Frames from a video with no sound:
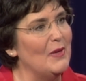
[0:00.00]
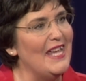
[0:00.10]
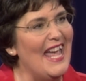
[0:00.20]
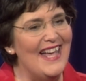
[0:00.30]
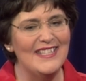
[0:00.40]

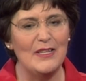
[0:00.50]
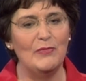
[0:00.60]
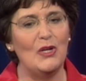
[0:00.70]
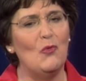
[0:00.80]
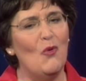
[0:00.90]
he has
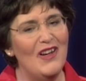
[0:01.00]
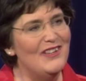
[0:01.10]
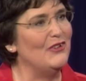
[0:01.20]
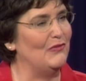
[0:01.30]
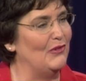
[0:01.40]
something
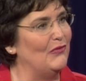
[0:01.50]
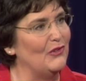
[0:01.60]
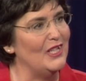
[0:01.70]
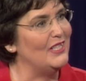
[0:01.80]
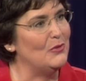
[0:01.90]
wonderful
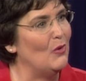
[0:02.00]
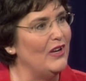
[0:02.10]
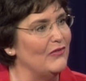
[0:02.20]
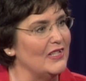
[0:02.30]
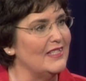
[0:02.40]
for each
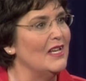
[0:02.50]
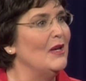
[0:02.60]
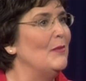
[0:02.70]
one of us